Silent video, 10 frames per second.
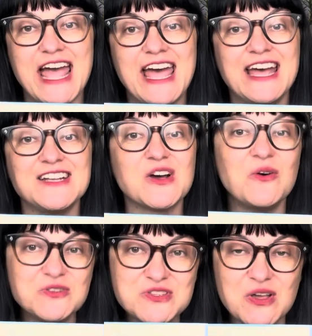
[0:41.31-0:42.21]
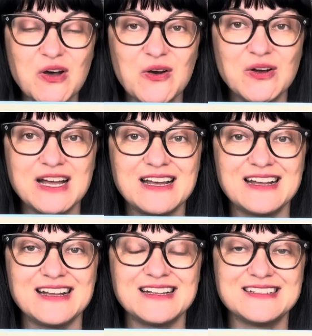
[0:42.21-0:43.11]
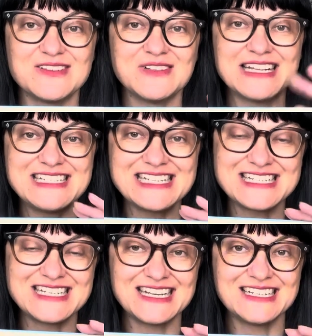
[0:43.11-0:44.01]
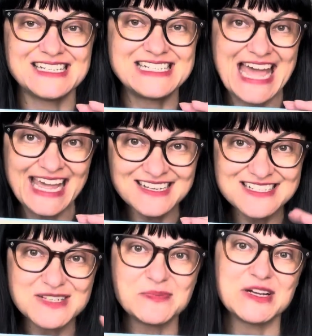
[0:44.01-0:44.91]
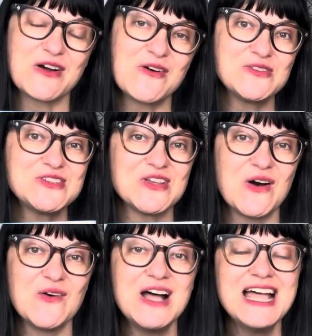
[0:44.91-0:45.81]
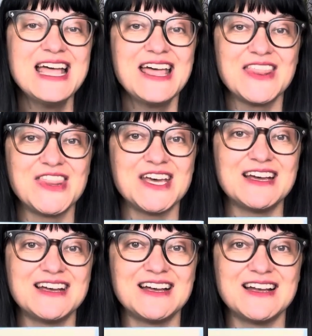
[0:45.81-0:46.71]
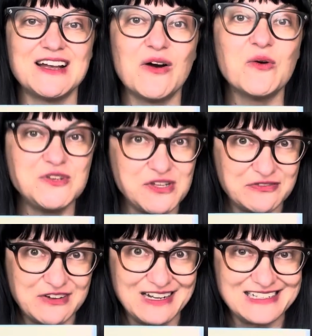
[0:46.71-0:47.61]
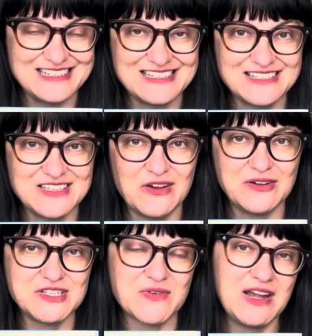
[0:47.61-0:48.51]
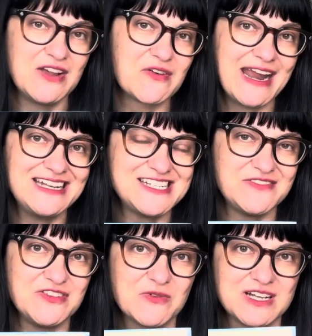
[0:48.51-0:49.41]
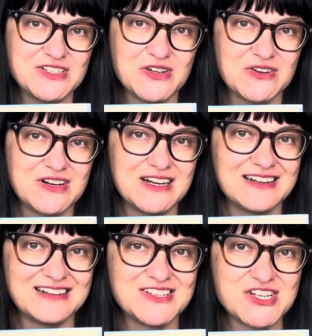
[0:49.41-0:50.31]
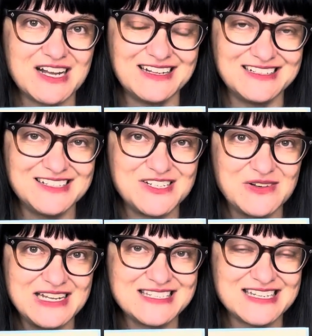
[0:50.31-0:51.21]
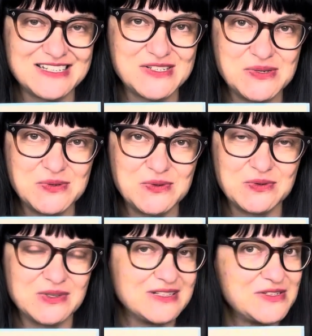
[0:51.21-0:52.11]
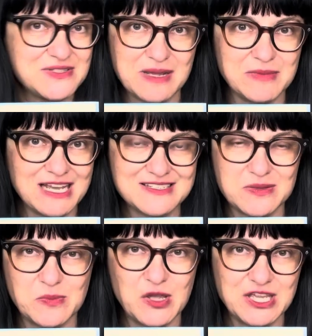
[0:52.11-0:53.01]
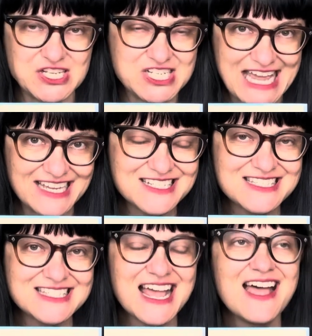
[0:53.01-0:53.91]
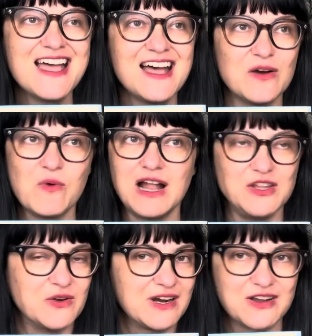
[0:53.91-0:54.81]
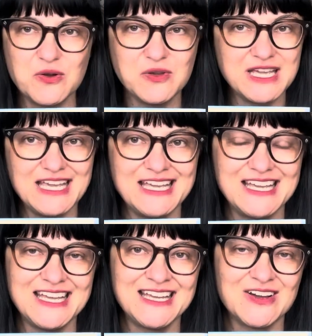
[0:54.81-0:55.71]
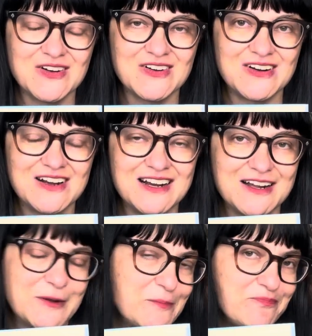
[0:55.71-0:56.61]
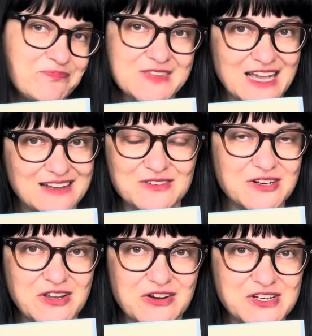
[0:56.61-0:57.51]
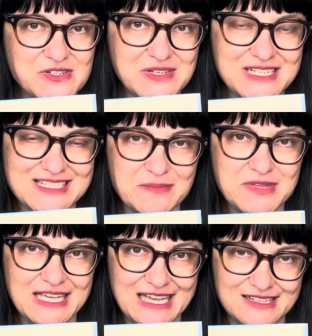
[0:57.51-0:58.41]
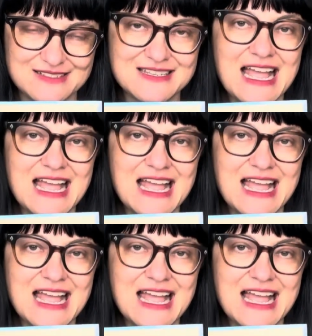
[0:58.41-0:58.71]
And also, uh, so not just the, the text, but also the audio files. So it's really great if you want your uh, child to listen to, to some Luxembourgish texts while you are cooking or um, yeah, or you are doing something else.